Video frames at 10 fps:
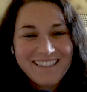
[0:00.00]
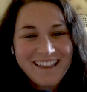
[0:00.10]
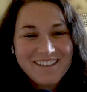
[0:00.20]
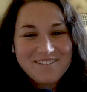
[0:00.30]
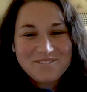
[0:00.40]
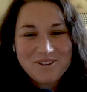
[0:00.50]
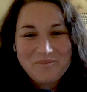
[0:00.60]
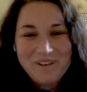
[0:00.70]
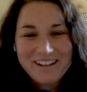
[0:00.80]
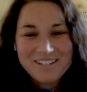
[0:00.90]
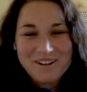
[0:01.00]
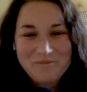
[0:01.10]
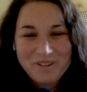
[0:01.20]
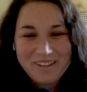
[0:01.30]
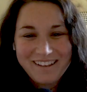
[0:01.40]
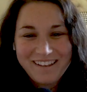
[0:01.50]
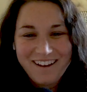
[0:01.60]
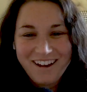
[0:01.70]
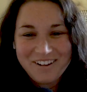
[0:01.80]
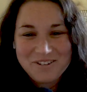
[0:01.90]
Thank you so much. I'm
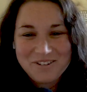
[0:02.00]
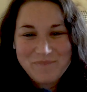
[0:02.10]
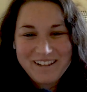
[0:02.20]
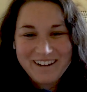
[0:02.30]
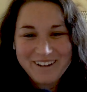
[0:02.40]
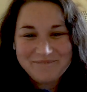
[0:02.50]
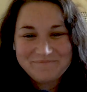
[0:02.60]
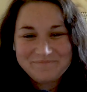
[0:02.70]
really honored to be here.